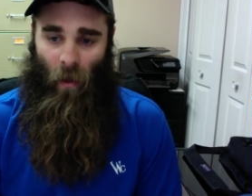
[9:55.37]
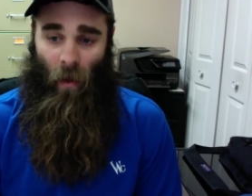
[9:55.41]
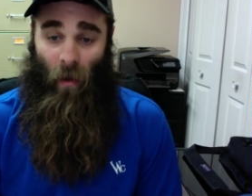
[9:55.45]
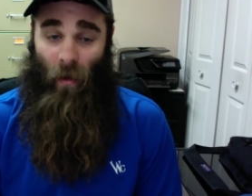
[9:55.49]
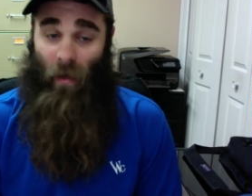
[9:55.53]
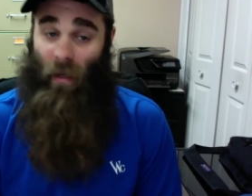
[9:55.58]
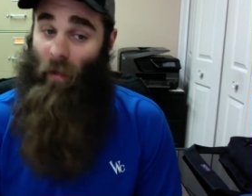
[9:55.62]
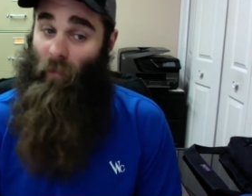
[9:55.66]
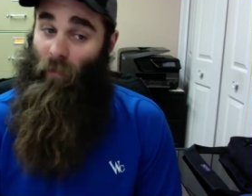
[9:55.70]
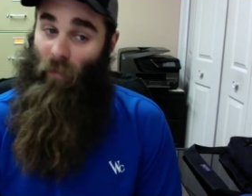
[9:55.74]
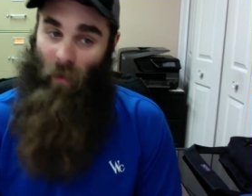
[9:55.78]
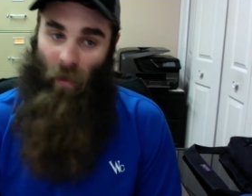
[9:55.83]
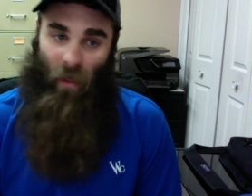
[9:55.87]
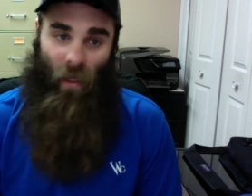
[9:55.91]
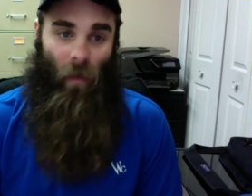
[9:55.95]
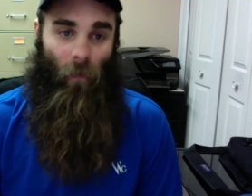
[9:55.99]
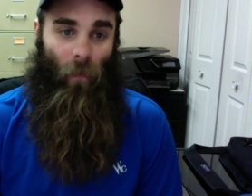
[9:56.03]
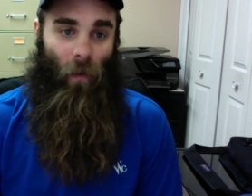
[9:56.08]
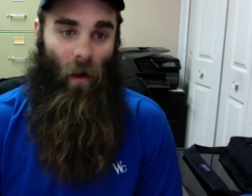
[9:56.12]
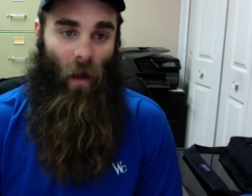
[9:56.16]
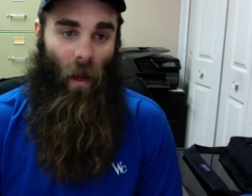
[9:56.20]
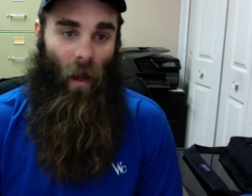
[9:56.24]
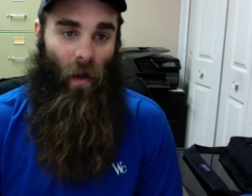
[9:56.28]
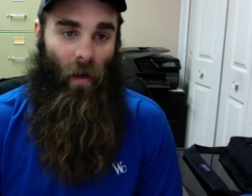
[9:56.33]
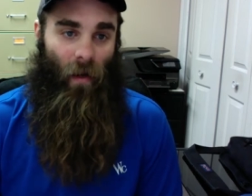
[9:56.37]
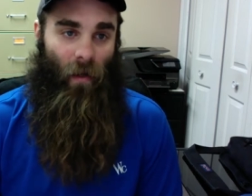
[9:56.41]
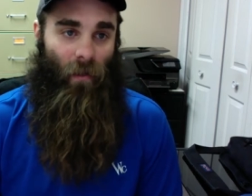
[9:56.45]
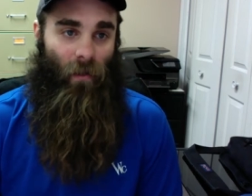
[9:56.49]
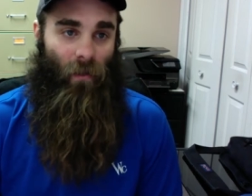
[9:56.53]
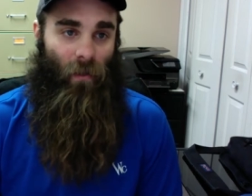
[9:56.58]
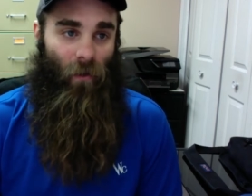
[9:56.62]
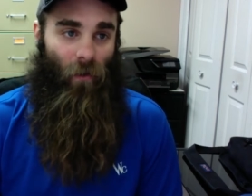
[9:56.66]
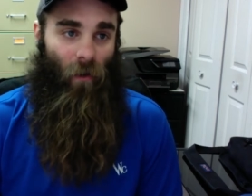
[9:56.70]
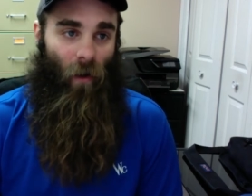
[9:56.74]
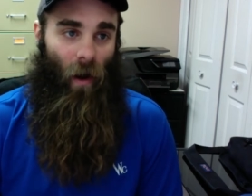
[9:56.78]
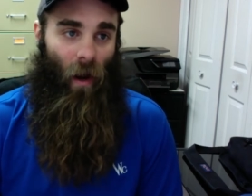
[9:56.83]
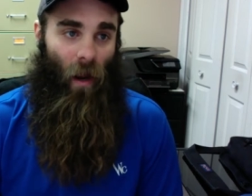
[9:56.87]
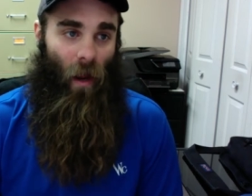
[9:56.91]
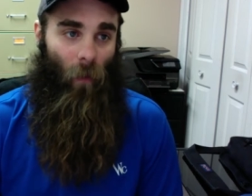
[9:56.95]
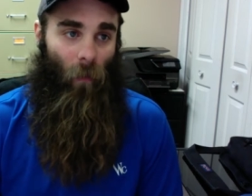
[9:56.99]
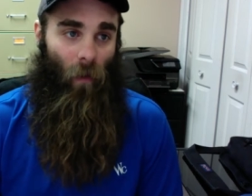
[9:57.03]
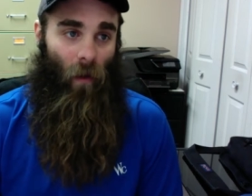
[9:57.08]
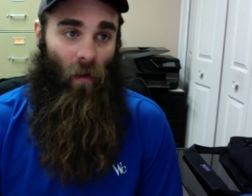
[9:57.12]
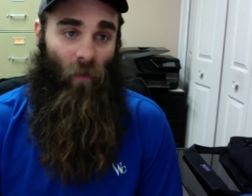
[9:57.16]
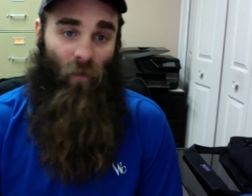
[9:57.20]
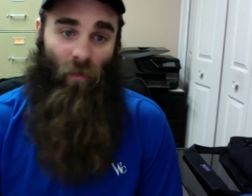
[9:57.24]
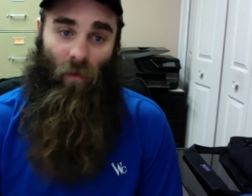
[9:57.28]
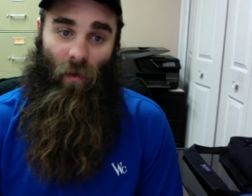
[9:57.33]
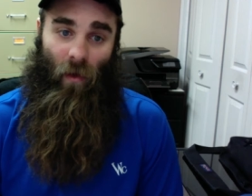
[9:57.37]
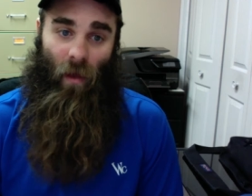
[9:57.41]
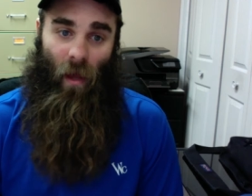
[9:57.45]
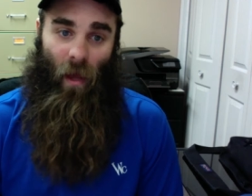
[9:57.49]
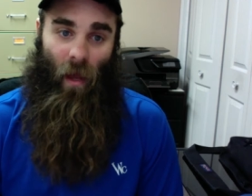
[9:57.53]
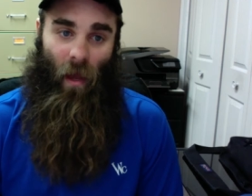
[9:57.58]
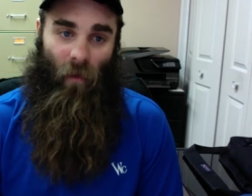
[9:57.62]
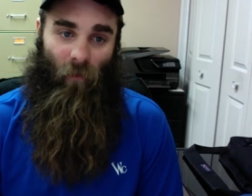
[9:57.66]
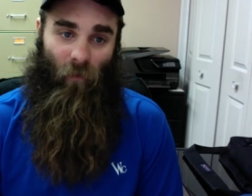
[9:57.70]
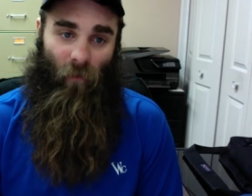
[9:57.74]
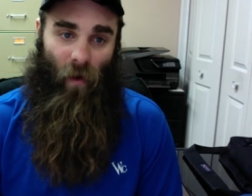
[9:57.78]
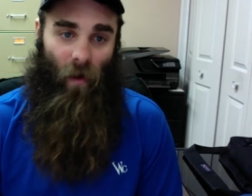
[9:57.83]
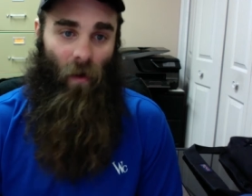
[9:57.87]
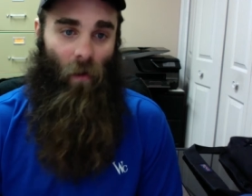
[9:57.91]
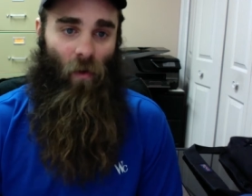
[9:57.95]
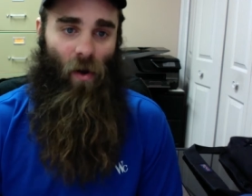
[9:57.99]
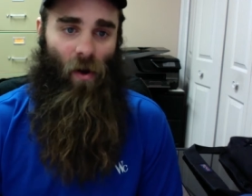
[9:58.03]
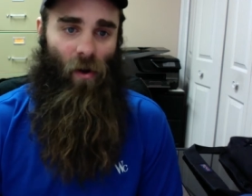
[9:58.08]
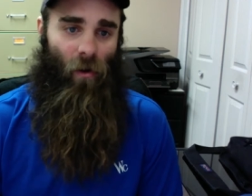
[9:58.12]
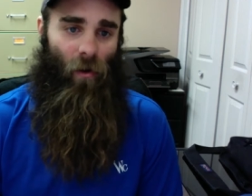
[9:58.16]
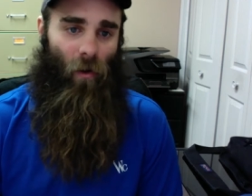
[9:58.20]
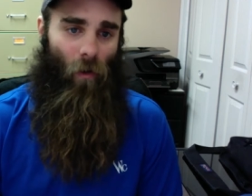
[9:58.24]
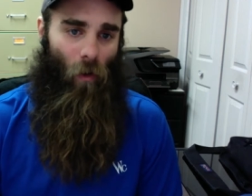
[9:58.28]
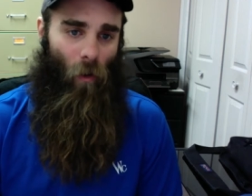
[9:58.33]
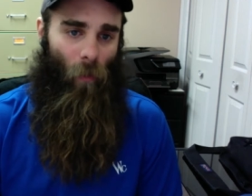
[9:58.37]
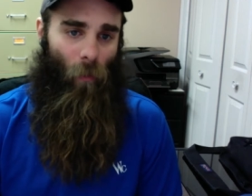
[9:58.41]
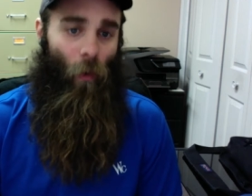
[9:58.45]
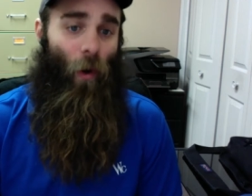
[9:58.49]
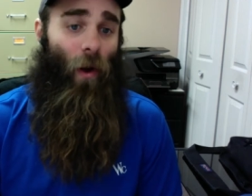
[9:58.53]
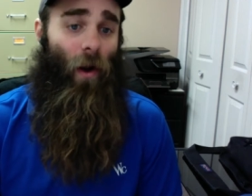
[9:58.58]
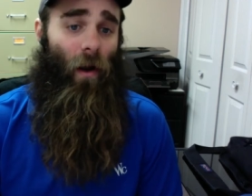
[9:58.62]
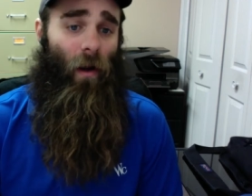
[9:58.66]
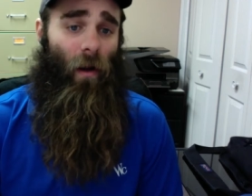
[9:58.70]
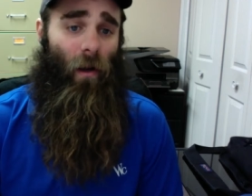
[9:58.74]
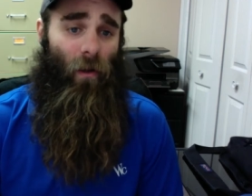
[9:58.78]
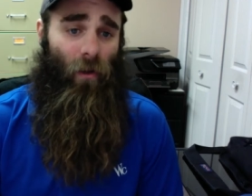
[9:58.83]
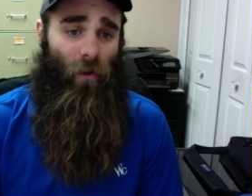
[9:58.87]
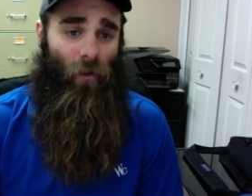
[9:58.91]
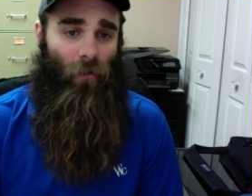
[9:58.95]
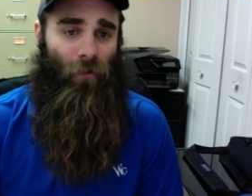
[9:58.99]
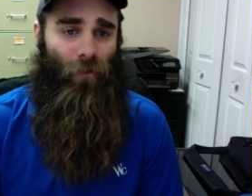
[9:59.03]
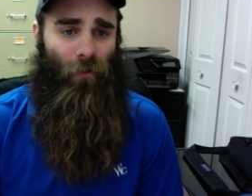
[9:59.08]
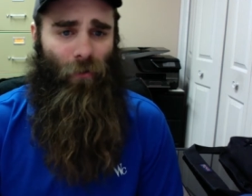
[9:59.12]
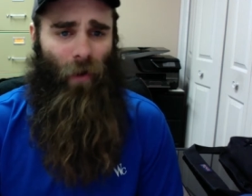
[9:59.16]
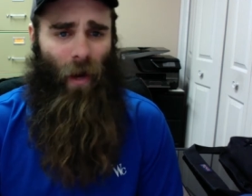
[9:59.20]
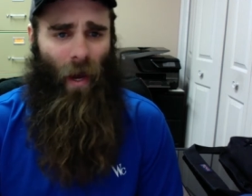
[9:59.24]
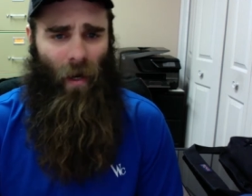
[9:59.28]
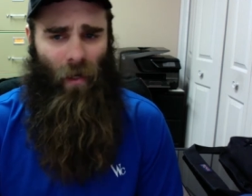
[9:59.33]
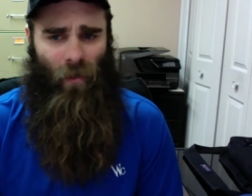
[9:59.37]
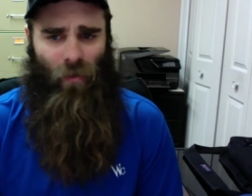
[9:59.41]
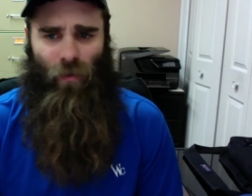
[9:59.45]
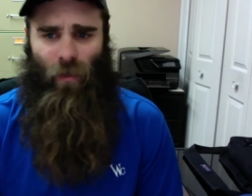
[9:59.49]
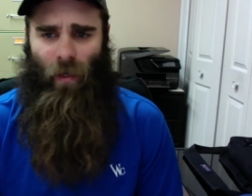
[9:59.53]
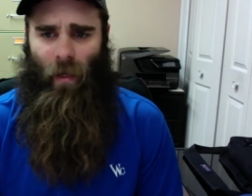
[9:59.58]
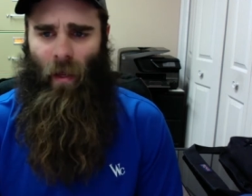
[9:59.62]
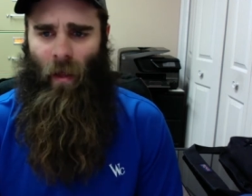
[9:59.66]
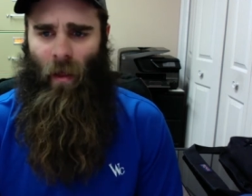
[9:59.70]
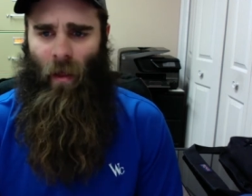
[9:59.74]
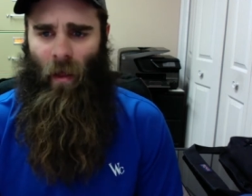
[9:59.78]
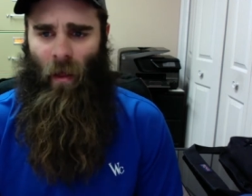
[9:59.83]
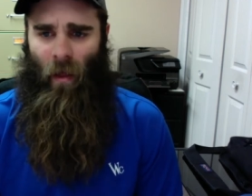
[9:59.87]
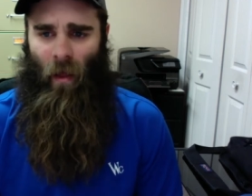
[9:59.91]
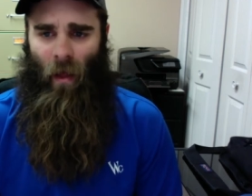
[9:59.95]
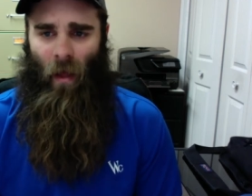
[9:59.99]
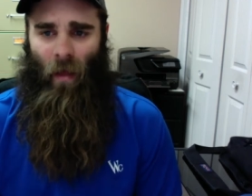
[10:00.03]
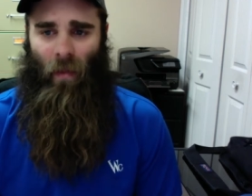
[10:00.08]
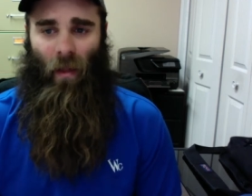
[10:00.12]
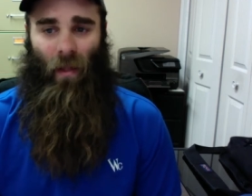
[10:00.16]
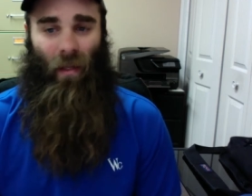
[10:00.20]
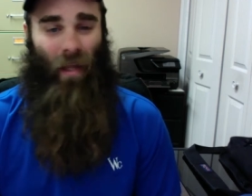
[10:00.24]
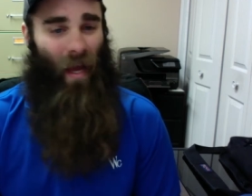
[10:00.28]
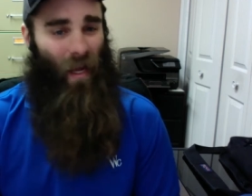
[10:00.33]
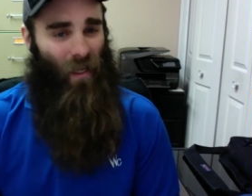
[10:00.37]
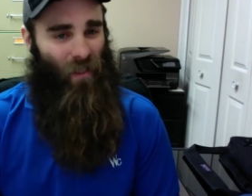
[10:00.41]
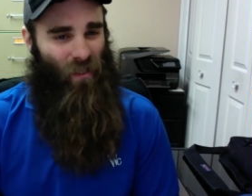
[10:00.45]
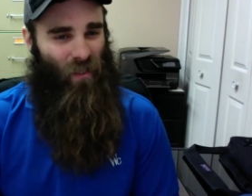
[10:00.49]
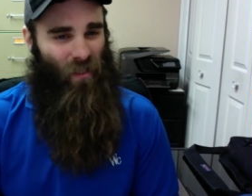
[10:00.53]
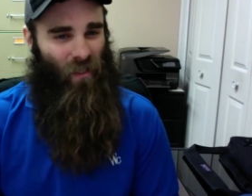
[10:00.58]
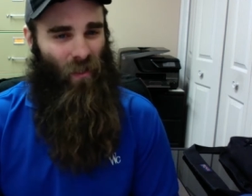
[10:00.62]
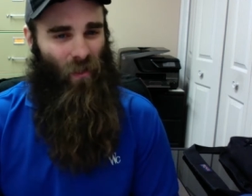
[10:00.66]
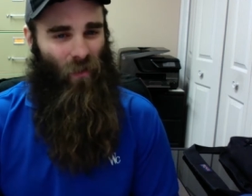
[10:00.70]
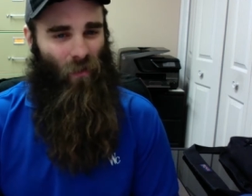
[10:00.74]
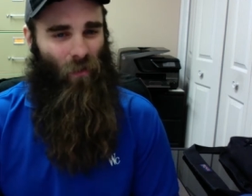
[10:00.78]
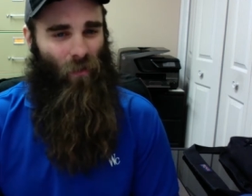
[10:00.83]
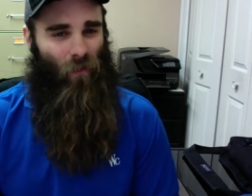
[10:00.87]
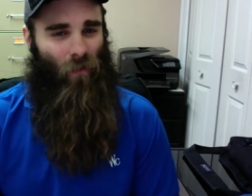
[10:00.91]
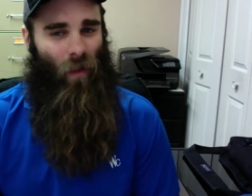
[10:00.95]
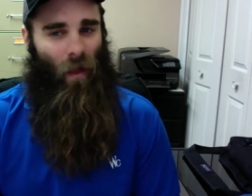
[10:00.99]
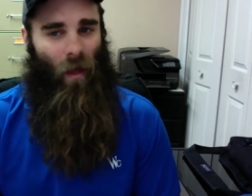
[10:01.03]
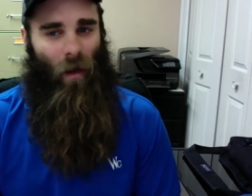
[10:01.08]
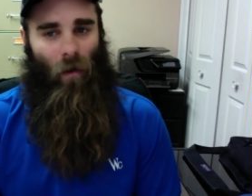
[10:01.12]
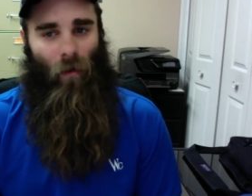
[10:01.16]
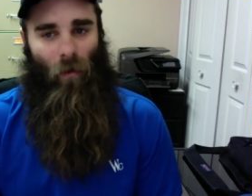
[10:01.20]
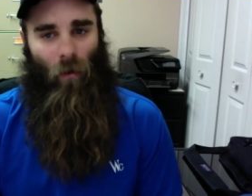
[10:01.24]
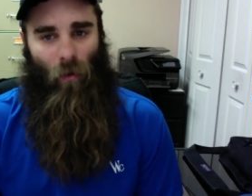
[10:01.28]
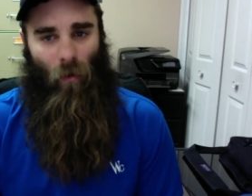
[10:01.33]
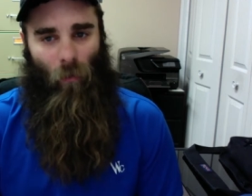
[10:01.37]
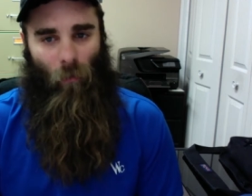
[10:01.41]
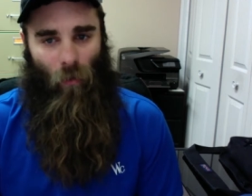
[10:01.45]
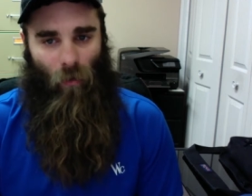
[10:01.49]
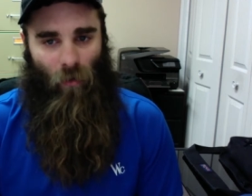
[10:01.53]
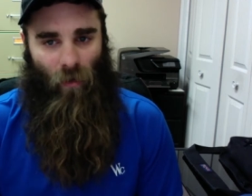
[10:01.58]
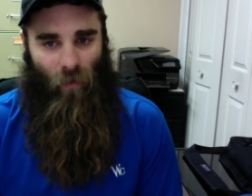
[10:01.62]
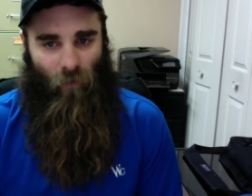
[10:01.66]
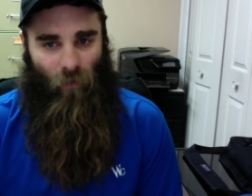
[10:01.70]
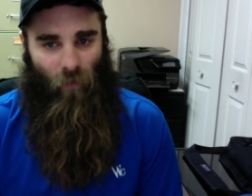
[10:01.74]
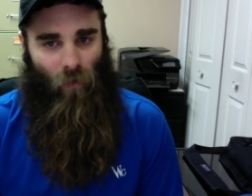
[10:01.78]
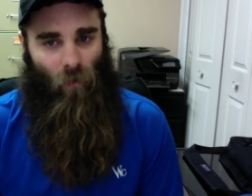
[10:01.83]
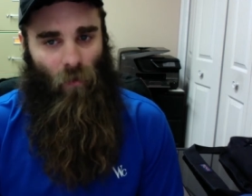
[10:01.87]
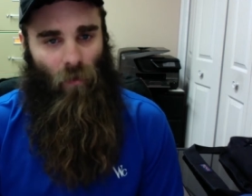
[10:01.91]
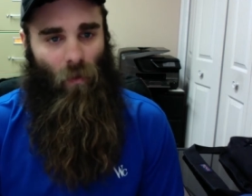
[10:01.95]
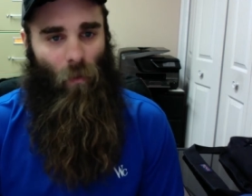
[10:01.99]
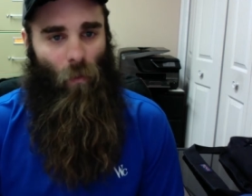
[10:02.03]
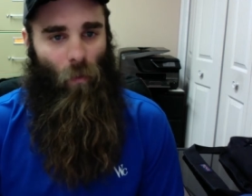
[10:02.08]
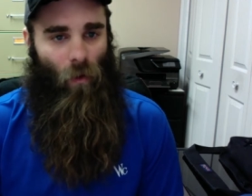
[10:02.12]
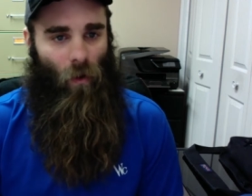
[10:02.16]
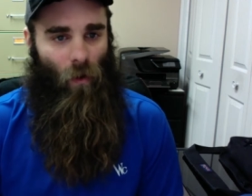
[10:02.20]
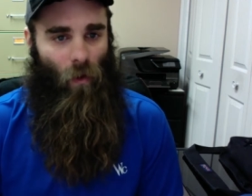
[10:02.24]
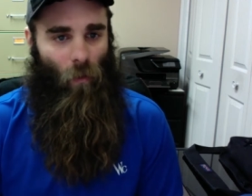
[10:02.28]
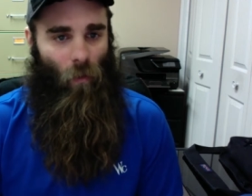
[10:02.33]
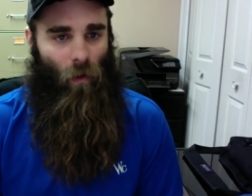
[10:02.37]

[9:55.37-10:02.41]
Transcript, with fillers: definitely keep an eye on Instagram, and if you can, find a way to incorporate it into your strategy. The last two that are a little more difficult to work